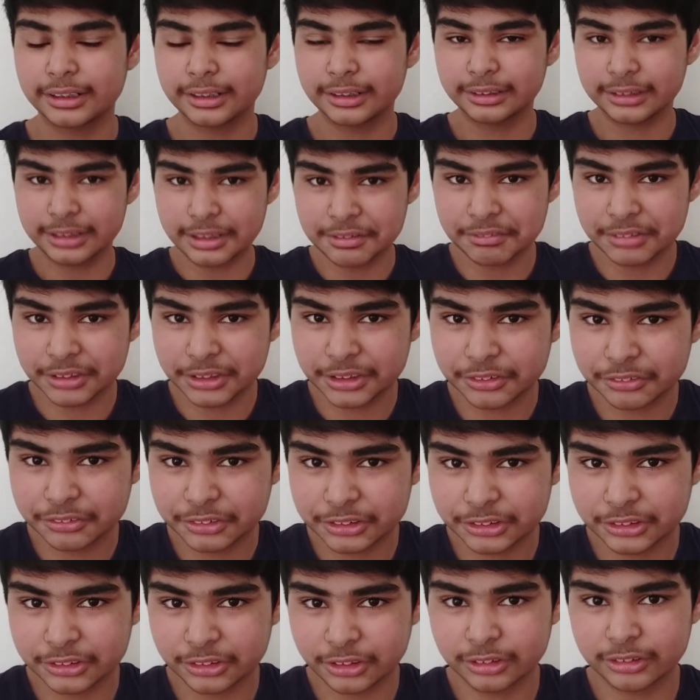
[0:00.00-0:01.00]

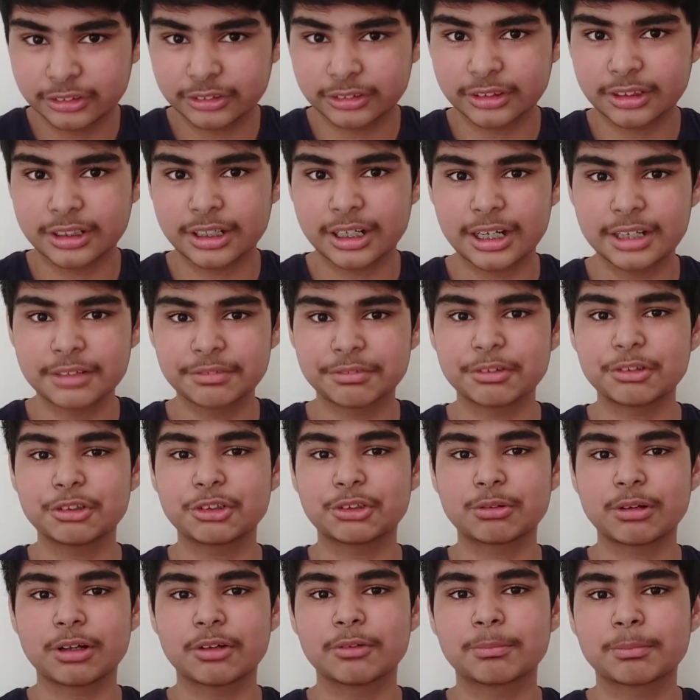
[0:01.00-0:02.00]
$1,100 iPhone
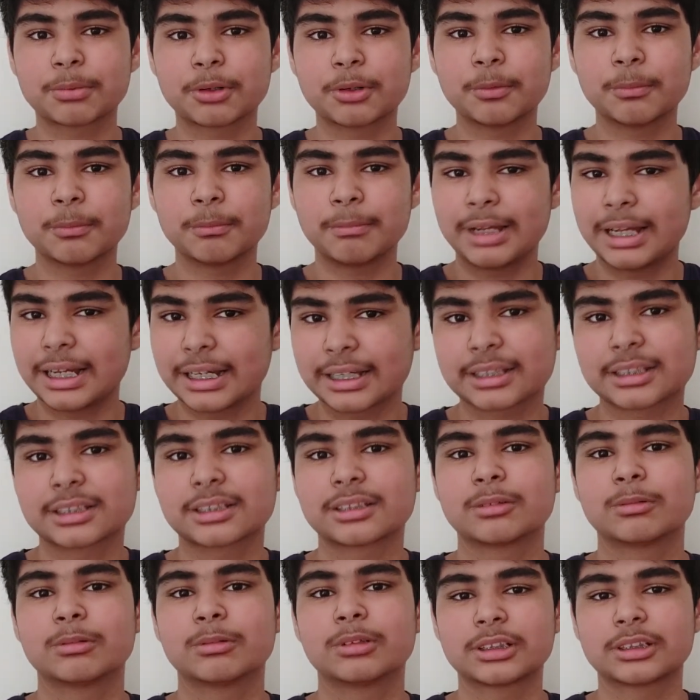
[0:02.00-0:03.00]
12 Pro
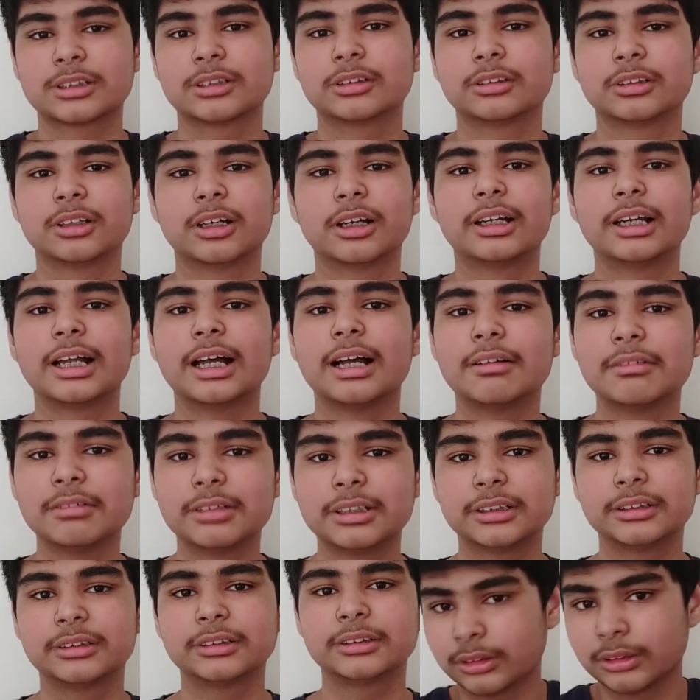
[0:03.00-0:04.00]
Max will still not have
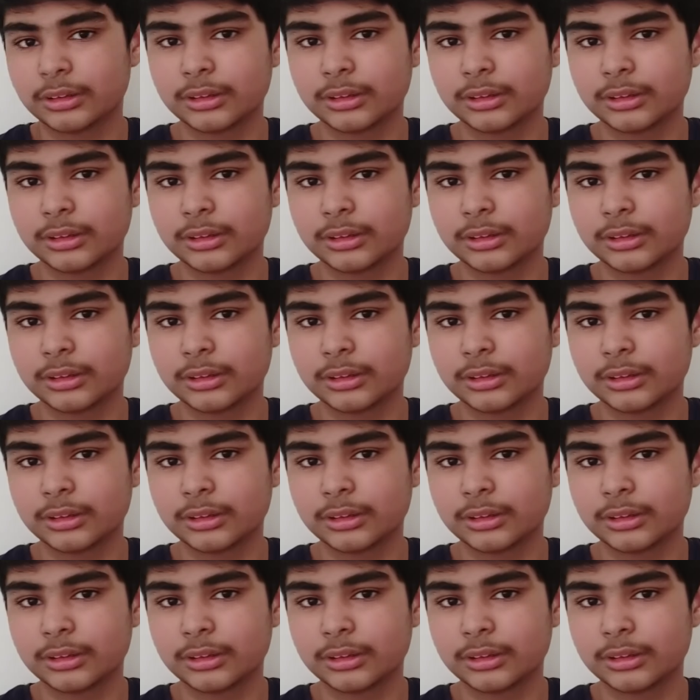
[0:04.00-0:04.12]
it.